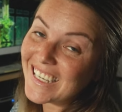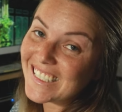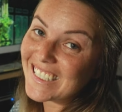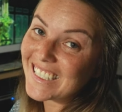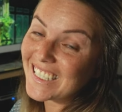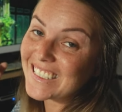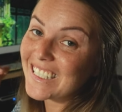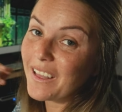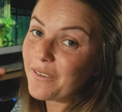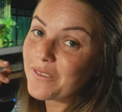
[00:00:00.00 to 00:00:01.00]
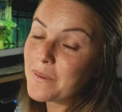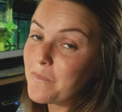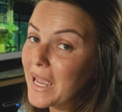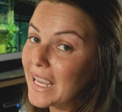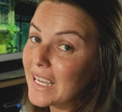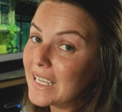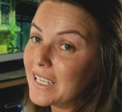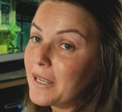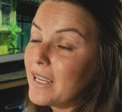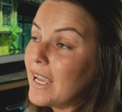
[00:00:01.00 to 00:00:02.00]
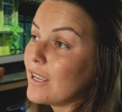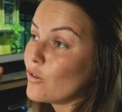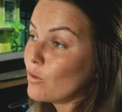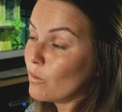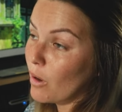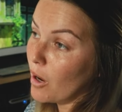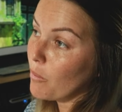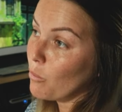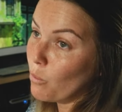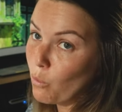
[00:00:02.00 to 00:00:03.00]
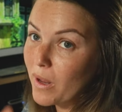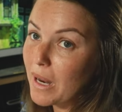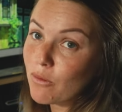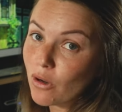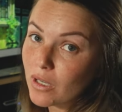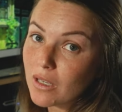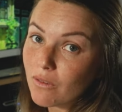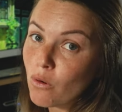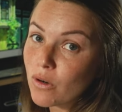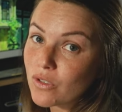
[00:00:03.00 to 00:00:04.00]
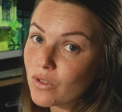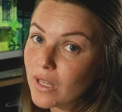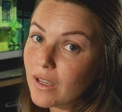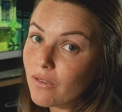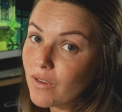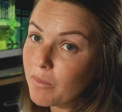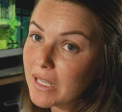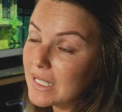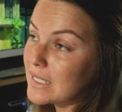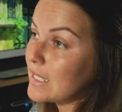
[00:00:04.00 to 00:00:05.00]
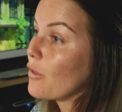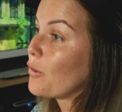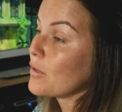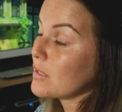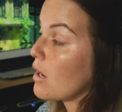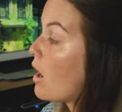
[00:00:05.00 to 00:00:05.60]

idea because I love to bake and um, when I'm cooking of course for like family get-togethers and